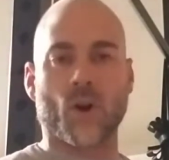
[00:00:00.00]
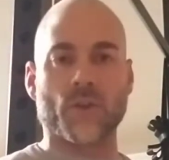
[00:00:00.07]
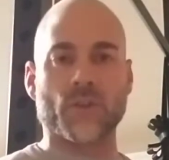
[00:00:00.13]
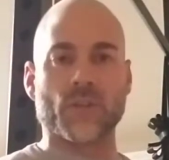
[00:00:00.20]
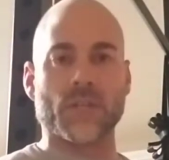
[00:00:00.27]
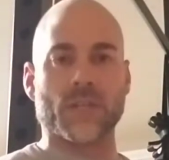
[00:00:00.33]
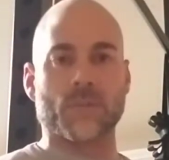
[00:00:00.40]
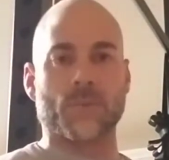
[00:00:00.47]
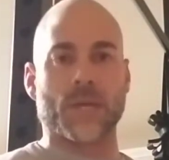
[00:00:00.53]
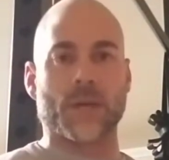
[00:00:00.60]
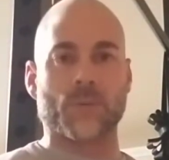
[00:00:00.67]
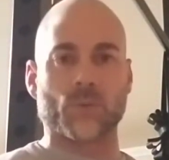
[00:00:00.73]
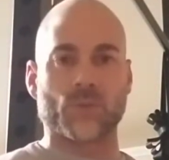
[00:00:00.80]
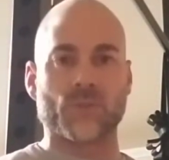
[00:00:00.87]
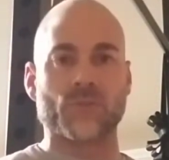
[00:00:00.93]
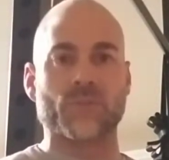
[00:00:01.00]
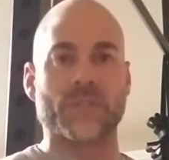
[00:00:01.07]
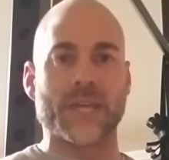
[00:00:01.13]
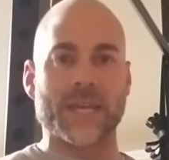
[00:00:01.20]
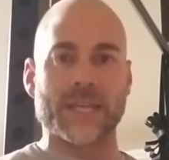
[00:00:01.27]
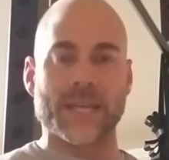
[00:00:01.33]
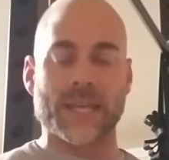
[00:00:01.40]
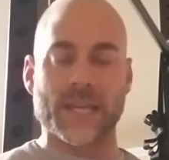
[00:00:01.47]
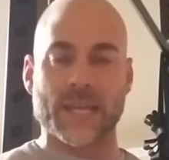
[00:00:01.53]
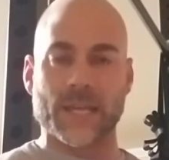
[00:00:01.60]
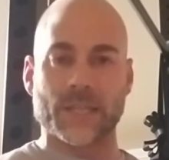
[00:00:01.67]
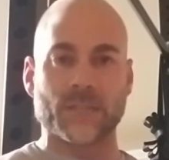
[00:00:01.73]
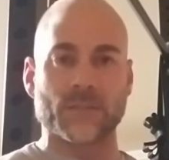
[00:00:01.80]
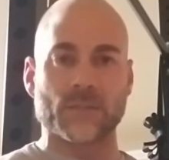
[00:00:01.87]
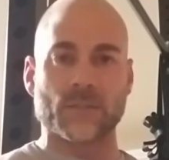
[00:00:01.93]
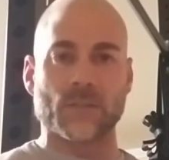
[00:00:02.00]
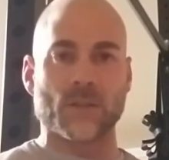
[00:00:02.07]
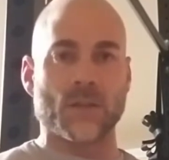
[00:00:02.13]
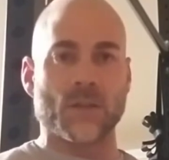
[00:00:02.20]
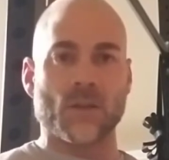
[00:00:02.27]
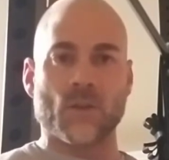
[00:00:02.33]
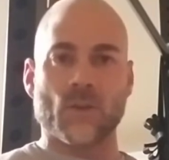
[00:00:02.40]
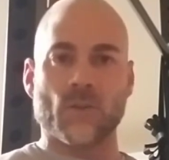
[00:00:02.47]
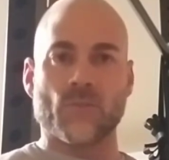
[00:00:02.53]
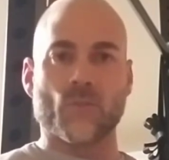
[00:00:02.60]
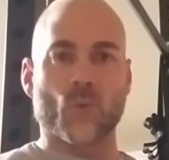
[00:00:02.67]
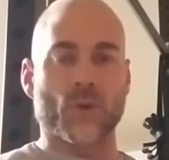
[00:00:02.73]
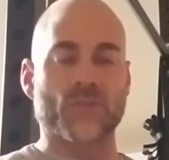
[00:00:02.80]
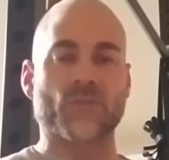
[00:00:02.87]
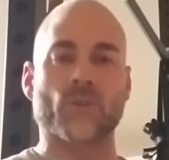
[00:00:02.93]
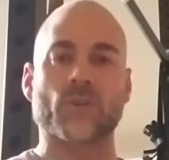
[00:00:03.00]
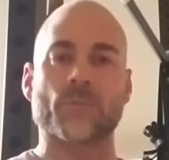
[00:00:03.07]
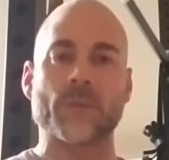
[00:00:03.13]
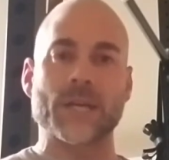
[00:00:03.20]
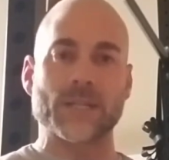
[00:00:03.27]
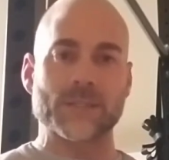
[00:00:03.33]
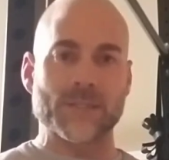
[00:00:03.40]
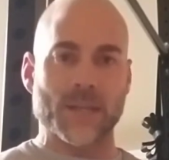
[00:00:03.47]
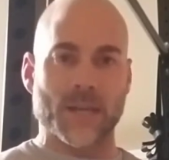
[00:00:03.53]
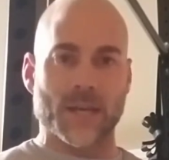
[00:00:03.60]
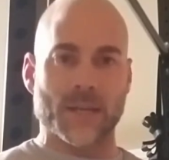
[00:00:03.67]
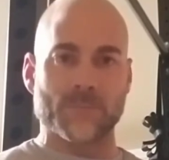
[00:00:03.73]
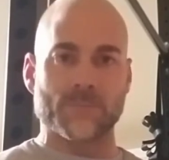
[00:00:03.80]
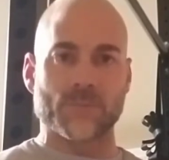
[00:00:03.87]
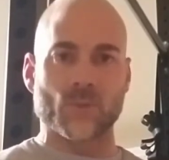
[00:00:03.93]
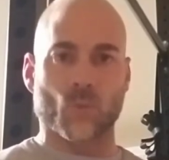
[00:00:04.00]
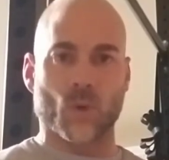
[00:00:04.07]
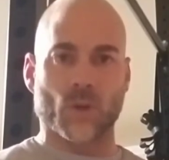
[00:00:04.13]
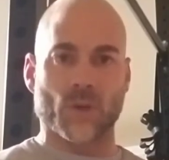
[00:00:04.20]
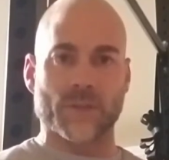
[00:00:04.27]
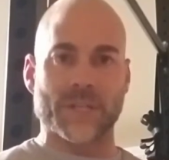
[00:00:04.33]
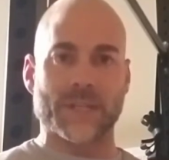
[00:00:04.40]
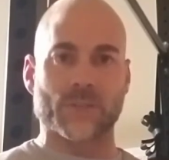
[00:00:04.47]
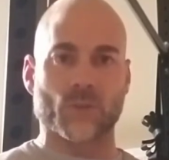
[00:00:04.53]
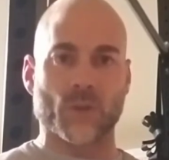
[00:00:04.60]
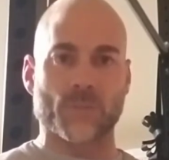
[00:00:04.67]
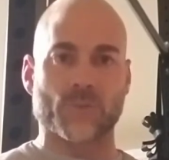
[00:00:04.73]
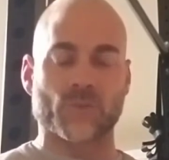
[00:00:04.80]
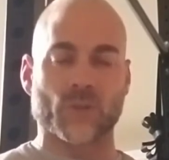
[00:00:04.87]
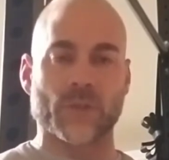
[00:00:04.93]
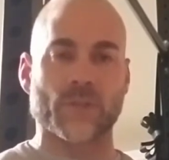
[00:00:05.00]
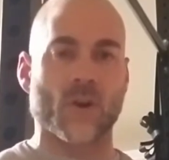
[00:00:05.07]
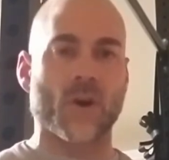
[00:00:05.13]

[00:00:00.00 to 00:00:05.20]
You need to be able to dead hang for a certain amount of time to work on that grip strength.